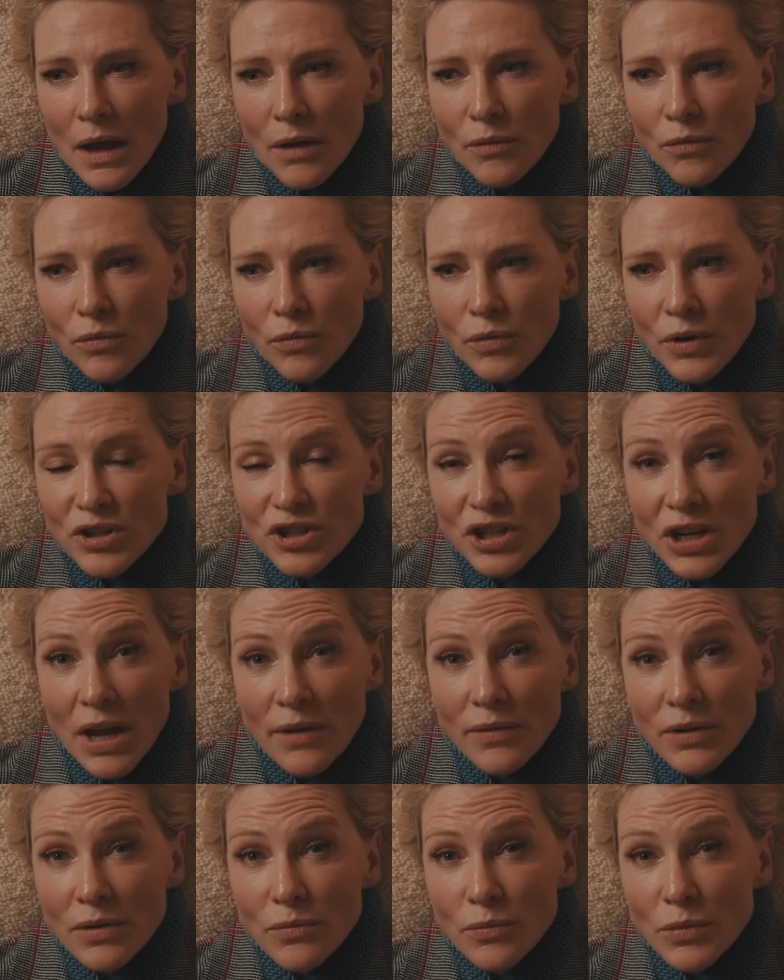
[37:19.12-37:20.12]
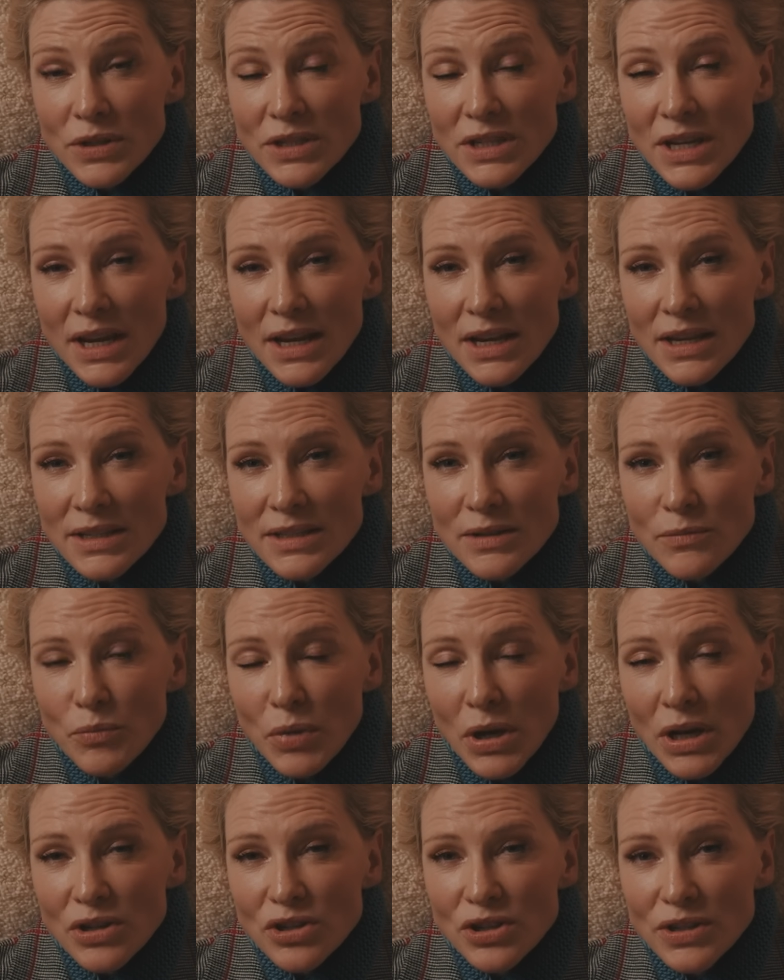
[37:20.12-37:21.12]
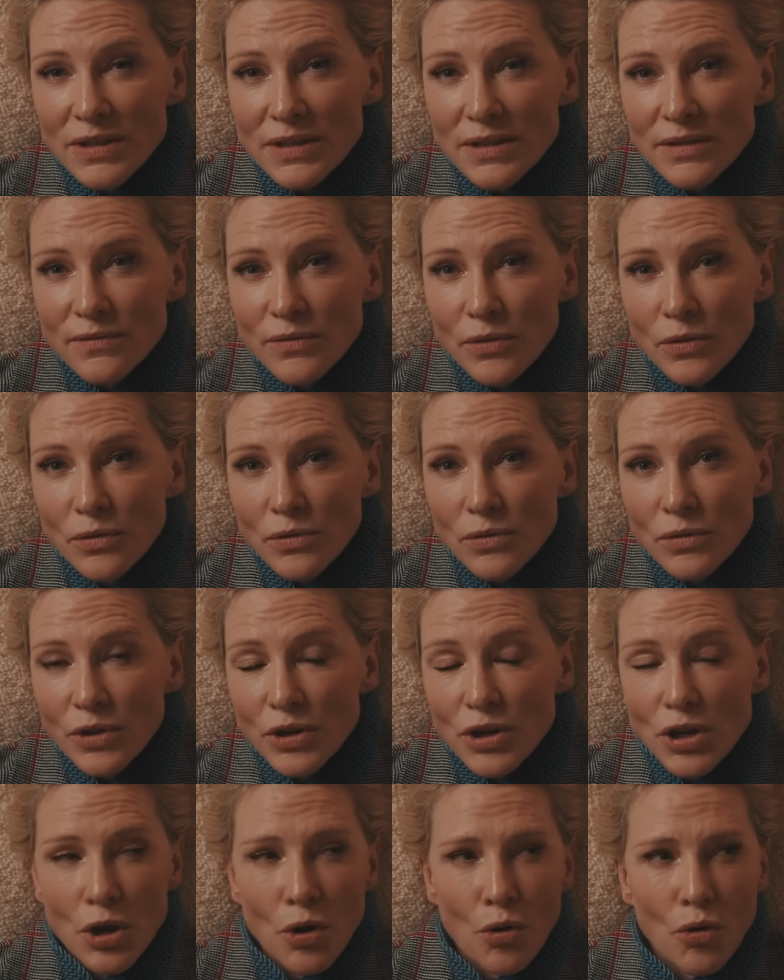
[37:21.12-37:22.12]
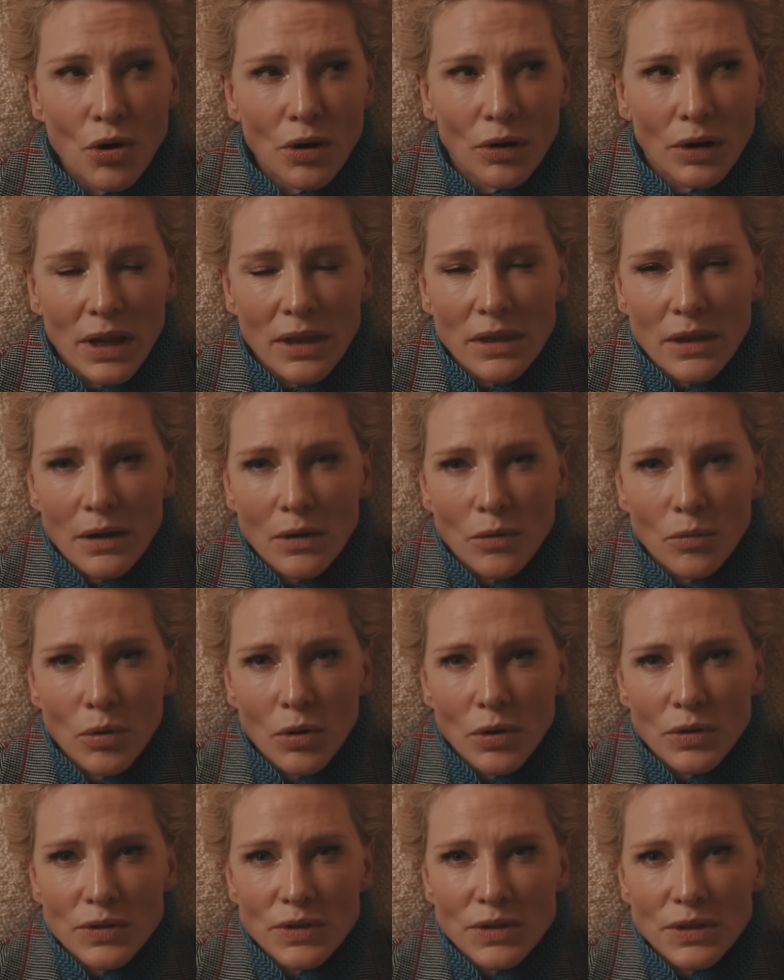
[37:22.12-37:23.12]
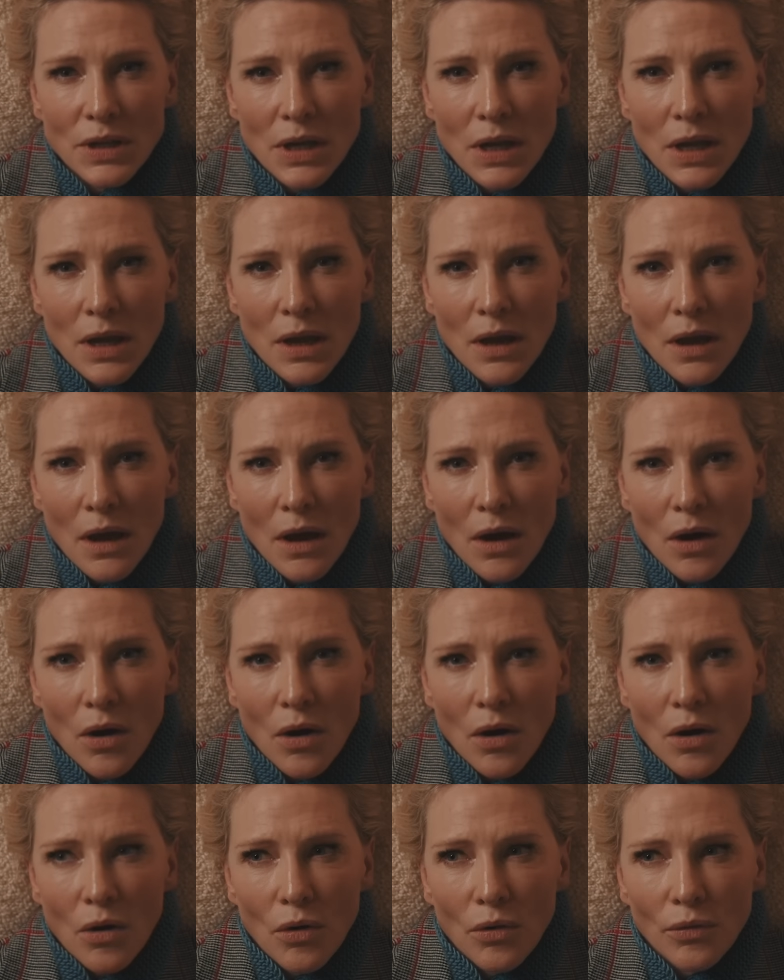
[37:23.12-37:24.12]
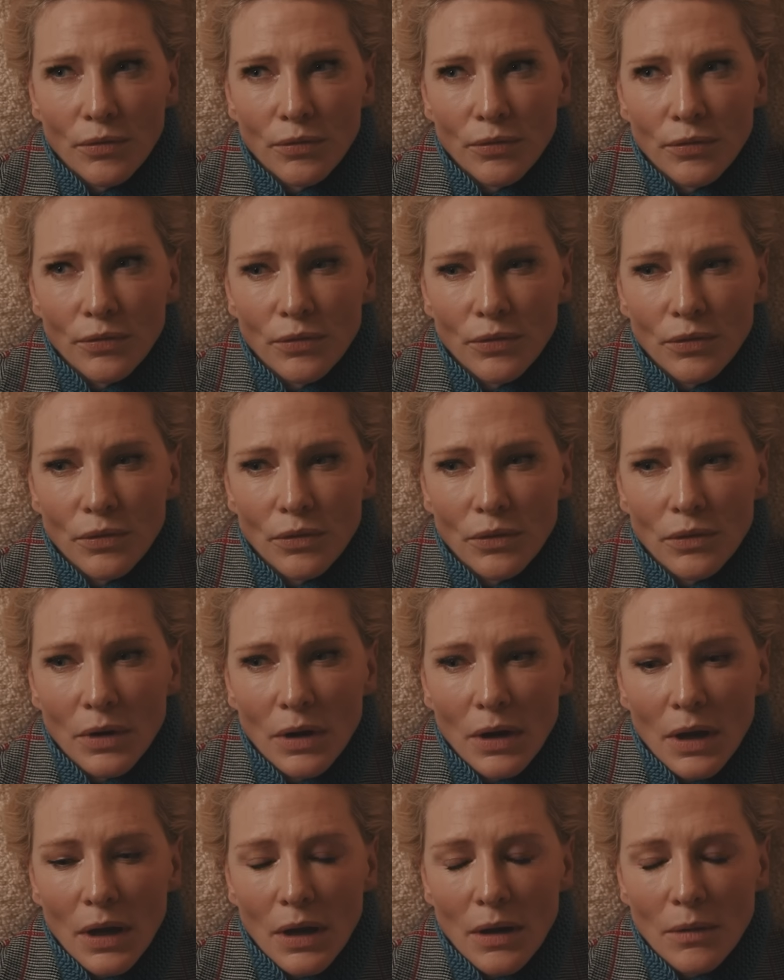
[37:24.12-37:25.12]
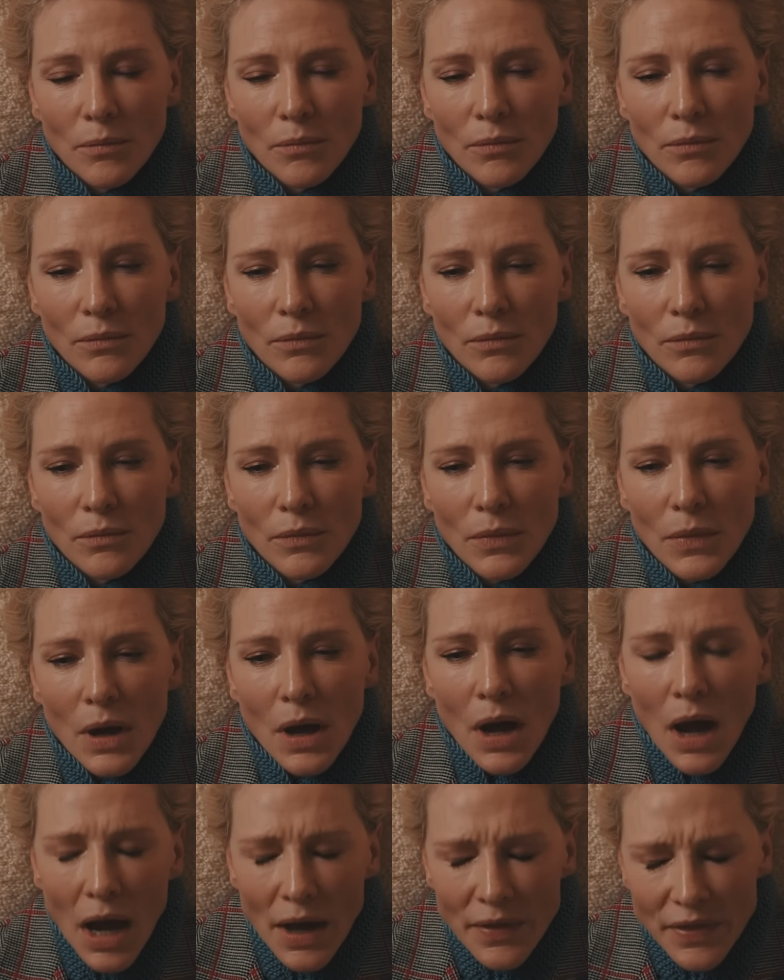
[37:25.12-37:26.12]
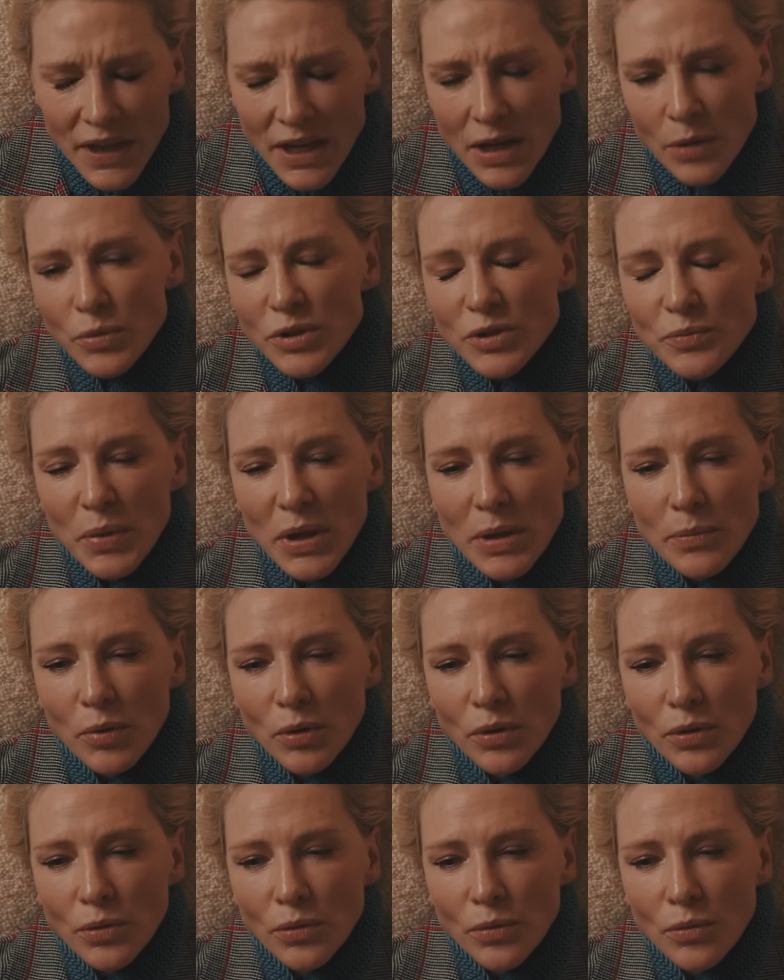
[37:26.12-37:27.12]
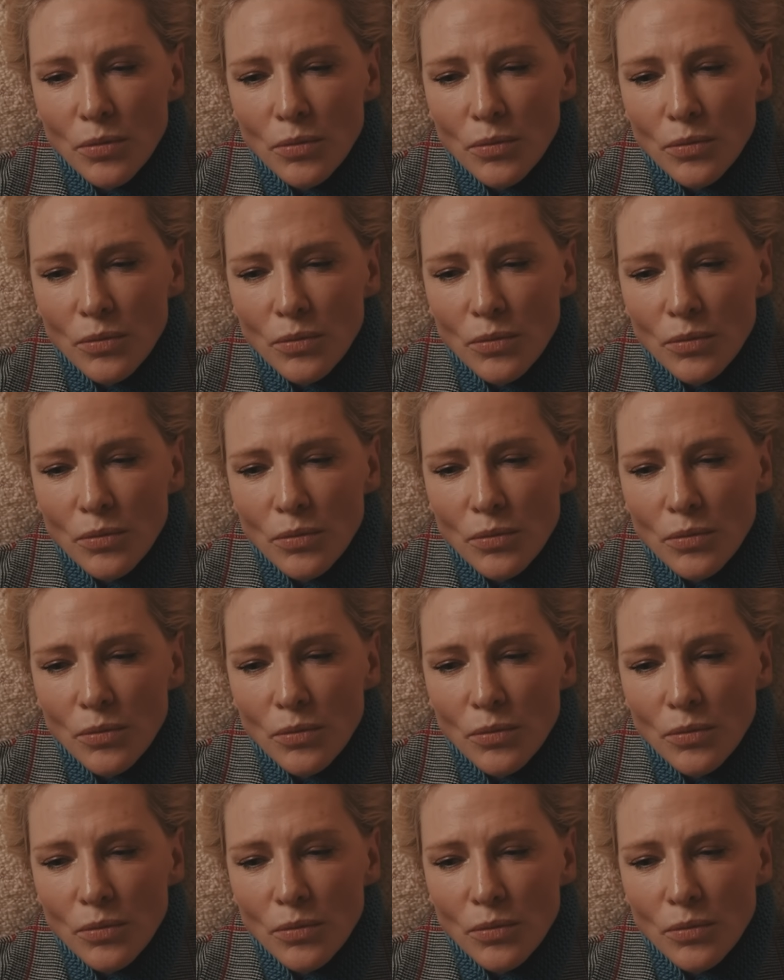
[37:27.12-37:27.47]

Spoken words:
Richard Avedon was taking some pictures for The New Yorker, I think it was, of, I think it was people who,